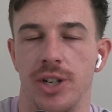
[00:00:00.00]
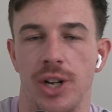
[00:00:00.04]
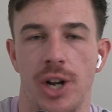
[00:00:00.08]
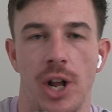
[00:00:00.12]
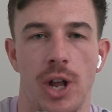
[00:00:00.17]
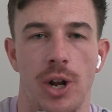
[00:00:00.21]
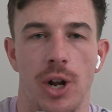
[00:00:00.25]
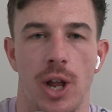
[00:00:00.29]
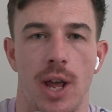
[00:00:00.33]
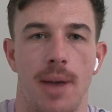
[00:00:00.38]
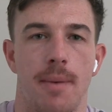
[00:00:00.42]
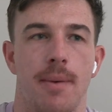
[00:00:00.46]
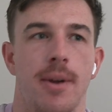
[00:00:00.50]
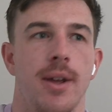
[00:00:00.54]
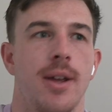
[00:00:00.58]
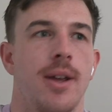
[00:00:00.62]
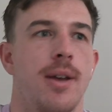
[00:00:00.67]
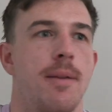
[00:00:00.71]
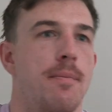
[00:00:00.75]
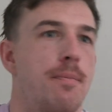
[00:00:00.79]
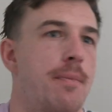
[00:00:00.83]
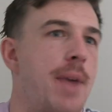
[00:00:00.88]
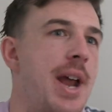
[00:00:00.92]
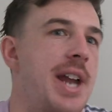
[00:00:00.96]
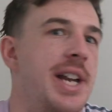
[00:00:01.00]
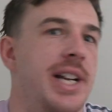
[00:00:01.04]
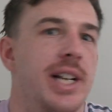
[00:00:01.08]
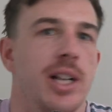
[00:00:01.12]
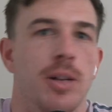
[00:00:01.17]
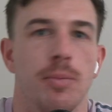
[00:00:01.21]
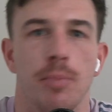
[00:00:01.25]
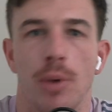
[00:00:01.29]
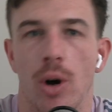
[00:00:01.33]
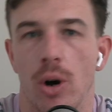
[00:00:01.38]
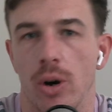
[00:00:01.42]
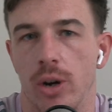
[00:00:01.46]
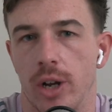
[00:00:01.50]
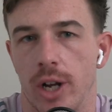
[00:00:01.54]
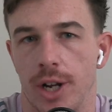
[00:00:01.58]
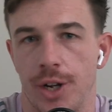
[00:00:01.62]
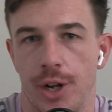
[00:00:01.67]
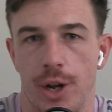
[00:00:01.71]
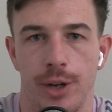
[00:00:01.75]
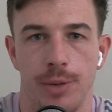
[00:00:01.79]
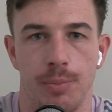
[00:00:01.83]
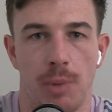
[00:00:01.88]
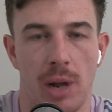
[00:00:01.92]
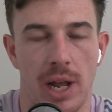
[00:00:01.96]
You know, like Manny Lebok, I
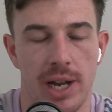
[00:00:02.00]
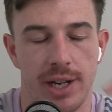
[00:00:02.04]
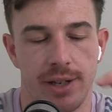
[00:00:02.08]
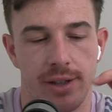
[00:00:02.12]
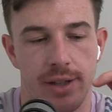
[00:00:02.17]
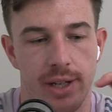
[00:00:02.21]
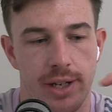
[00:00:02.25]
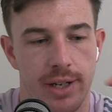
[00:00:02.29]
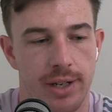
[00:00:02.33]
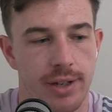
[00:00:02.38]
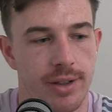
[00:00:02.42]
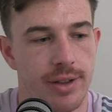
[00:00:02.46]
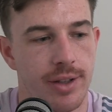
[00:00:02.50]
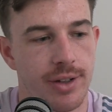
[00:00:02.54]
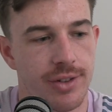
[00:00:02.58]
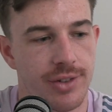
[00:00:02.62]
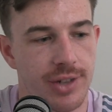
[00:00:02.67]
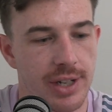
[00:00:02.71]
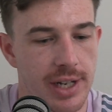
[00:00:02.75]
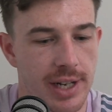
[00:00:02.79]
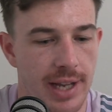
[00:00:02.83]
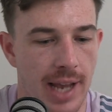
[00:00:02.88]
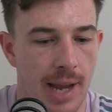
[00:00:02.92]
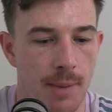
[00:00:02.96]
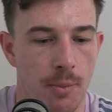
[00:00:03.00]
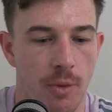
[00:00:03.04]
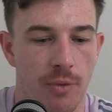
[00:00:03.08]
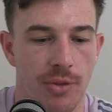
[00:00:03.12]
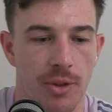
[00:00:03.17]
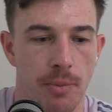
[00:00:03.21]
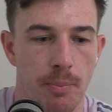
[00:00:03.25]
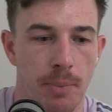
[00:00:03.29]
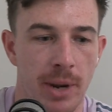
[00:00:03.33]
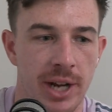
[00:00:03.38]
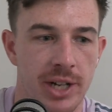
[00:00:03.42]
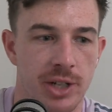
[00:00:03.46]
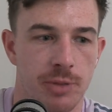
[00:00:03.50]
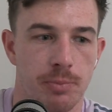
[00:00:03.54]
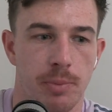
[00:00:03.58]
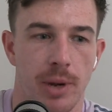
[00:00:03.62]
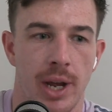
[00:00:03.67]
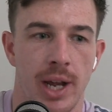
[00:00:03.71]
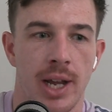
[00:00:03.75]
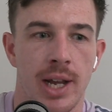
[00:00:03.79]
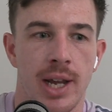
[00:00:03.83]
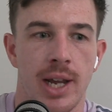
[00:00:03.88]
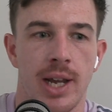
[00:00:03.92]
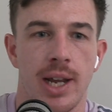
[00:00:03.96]
know he played the second game off the bench,
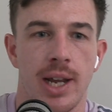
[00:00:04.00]
but